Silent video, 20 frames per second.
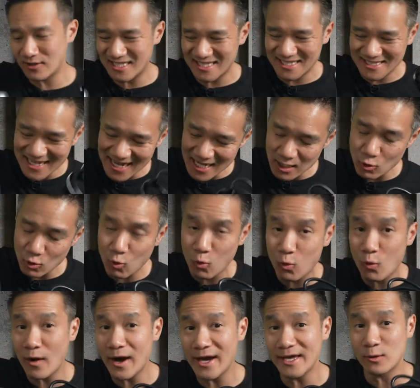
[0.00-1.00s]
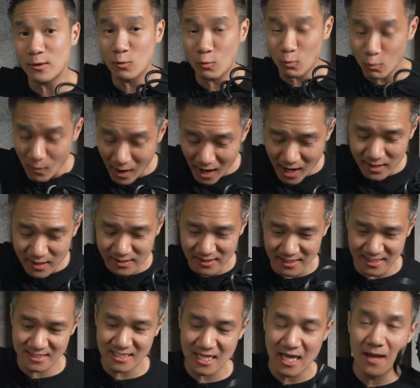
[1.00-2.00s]
it's not quite
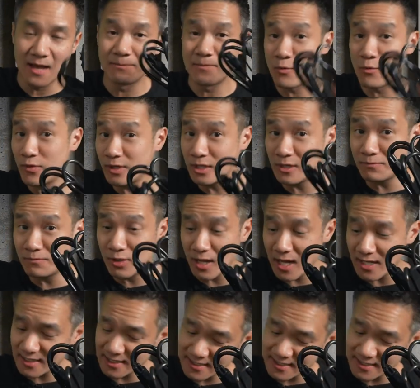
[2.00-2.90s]
wireless, but when you plug